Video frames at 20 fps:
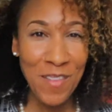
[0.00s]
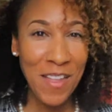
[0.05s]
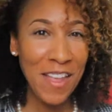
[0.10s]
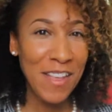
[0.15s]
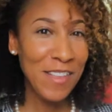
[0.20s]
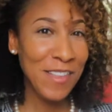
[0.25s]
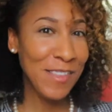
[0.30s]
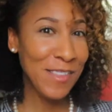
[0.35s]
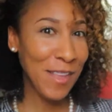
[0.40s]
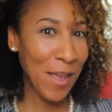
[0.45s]

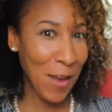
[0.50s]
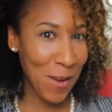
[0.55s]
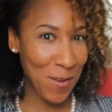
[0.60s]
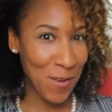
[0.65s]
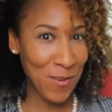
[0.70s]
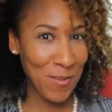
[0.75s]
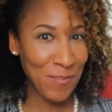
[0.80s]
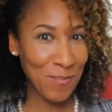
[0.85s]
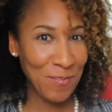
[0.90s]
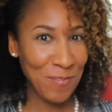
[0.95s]

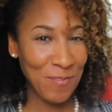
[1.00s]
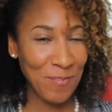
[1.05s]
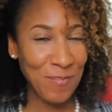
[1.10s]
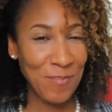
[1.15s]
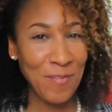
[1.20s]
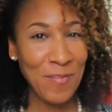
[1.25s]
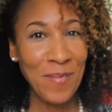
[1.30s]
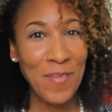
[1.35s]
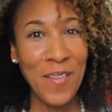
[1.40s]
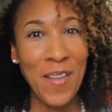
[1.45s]
So,
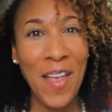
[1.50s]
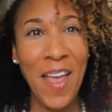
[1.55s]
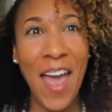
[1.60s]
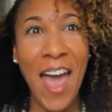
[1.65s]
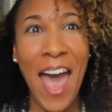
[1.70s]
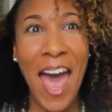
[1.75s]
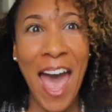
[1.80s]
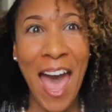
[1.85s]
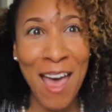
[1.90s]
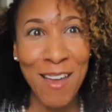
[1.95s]

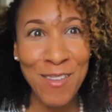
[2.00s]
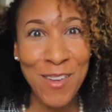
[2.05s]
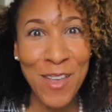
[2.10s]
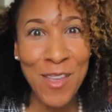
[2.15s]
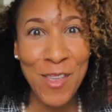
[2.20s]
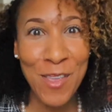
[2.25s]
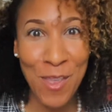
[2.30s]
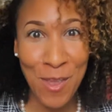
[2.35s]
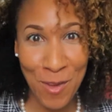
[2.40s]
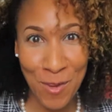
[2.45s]
how do
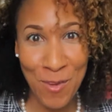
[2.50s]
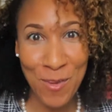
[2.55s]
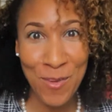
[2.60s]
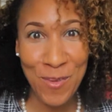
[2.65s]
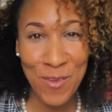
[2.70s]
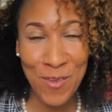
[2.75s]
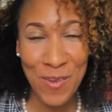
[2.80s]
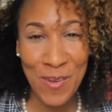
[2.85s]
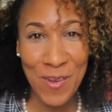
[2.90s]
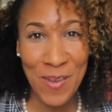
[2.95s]

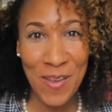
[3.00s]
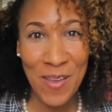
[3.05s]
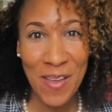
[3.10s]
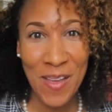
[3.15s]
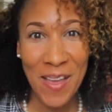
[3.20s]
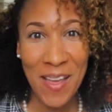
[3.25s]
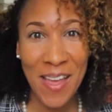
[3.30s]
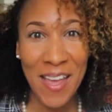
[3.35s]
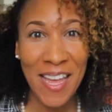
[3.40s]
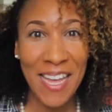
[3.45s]
you
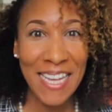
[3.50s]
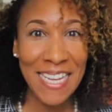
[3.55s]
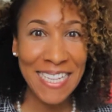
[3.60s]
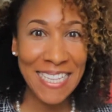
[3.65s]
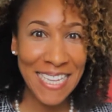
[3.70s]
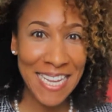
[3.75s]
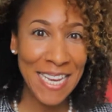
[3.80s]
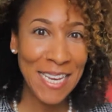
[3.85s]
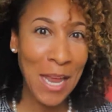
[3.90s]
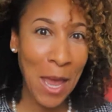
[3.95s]

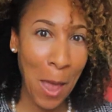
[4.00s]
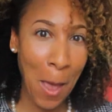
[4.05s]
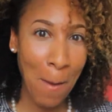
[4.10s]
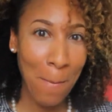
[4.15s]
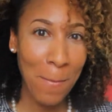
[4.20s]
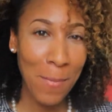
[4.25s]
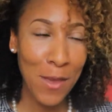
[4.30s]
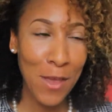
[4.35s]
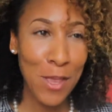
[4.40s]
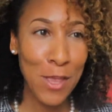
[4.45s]
clean
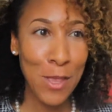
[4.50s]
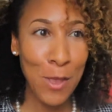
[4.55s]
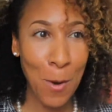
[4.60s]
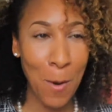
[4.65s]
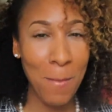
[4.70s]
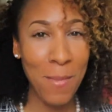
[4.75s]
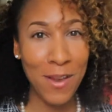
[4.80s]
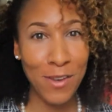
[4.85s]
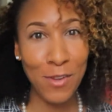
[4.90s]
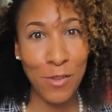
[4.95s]
up
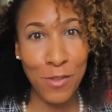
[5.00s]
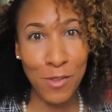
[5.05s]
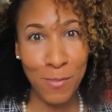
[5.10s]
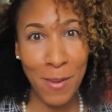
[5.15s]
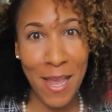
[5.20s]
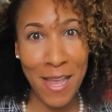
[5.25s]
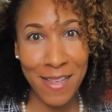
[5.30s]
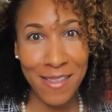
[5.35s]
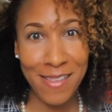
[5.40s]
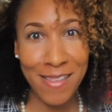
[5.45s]
your mental
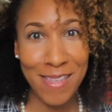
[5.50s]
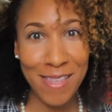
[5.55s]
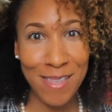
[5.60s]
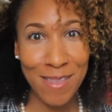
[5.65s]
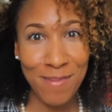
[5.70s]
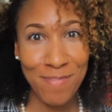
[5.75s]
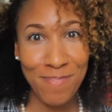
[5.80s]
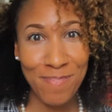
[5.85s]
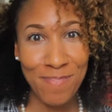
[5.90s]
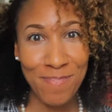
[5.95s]
space?
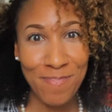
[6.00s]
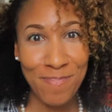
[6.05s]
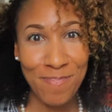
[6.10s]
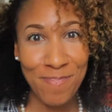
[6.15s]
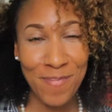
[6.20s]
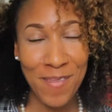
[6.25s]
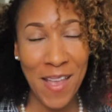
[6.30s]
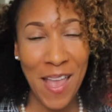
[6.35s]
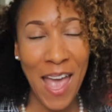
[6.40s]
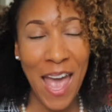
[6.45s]

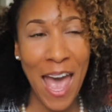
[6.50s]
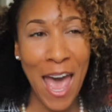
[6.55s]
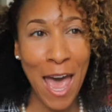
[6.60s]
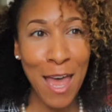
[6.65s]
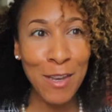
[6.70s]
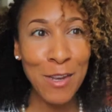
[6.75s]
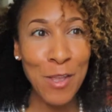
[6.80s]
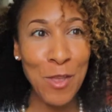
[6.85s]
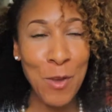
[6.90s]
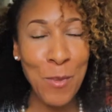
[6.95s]

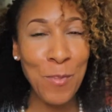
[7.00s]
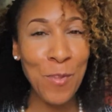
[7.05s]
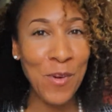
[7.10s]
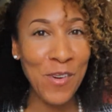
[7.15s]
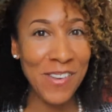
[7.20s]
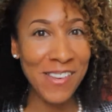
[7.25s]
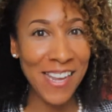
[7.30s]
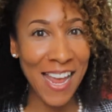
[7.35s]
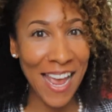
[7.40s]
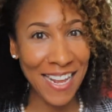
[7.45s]
How do you
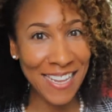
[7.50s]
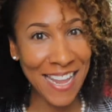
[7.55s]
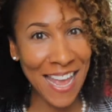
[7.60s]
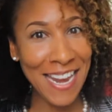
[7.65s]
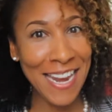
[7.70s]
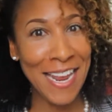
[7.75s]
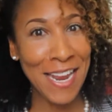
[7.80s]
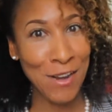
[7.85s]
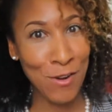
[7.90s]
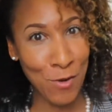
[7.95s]
protect
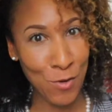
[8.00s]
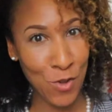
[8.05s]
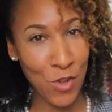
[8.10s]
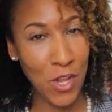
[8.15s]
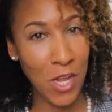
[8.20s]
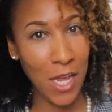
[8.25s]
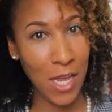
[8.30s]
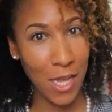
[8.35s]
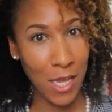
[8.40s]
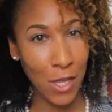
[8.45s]
that
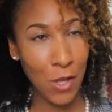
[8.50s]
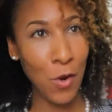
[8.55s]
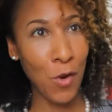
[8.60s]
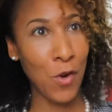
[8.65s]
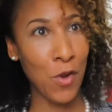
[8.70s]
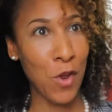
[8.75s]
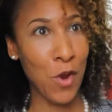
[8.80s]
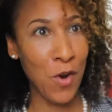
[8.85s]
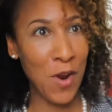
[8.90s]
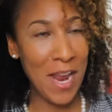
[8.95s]
energy,
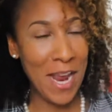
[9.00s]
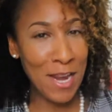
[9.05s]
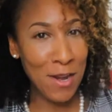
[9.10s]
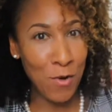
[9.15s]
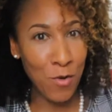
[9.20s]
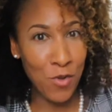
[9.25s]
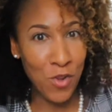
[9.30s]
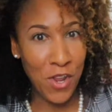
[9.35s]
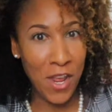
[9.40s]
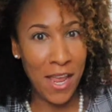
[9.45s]
your
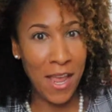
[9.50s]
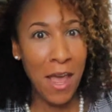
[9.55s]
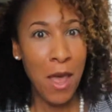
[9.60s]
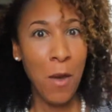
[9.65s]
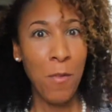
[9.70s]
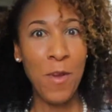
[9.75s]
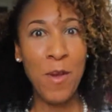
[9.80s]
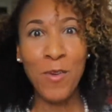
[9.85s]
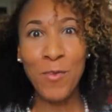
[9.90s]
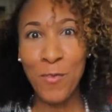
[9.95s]
energy?
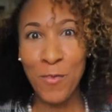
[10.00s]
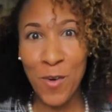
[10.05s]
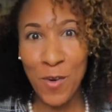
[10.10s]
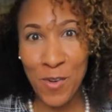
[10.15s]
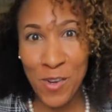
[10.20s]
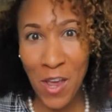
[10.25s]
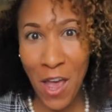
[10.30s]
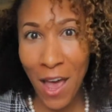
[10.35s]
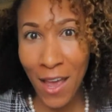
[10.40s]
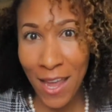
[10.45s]

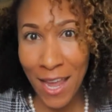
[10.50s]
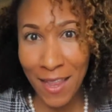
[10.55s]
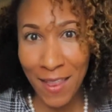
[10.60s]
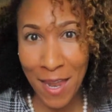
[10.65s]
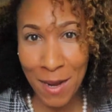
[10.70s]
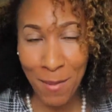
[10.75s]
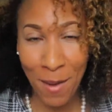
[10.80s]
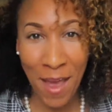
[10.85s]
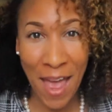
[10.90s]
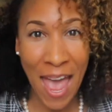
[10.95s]
We're talking a
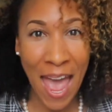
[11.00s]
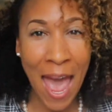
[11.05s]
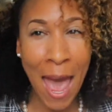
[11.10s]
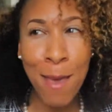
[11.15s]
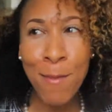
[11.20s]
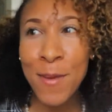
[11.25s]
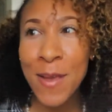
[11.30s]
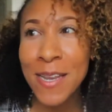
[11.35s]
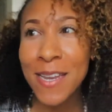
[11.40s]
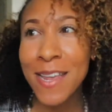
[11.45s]
lot about
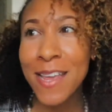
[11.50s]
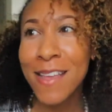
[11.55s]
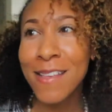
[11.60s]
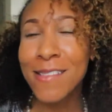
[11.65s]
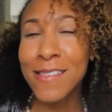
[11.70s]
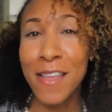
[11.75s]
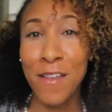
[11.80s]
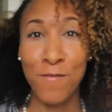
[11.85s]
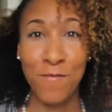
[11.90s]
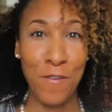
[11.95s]

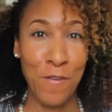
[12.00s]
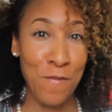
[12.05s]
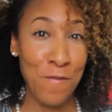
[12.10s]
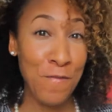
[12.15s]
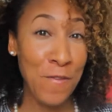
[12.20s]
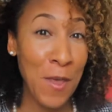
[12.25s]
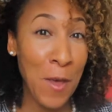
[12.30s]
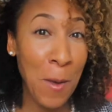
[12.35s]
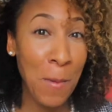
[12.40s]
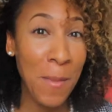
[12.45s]
happiness and
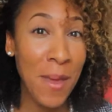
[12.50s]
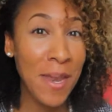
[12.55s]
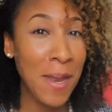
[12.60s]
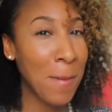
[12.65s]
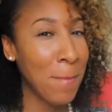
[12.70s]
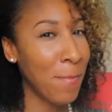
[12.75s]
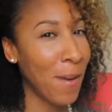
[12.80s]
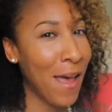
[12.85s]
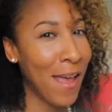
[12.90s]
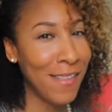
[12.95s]
fulfillment
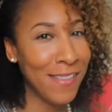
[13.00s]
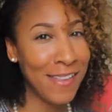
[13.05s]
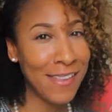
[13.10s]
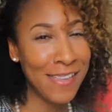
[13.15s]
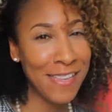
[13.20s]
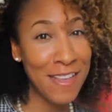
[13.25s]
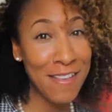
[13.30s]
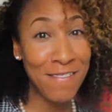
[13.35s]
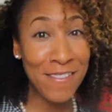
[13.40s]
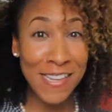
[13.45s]
and
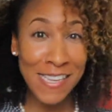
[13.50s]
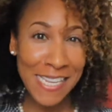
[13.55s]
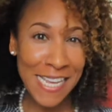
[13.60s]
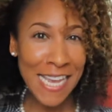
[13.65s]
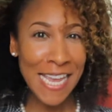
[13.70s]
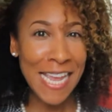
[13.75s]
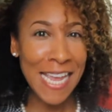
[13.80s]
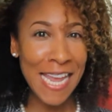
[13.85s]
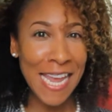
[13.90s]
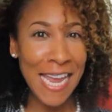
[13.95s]

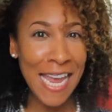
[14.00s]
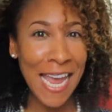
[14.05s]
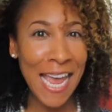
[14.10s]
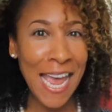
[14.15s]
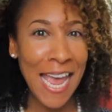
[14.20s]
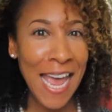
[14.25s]
positivity.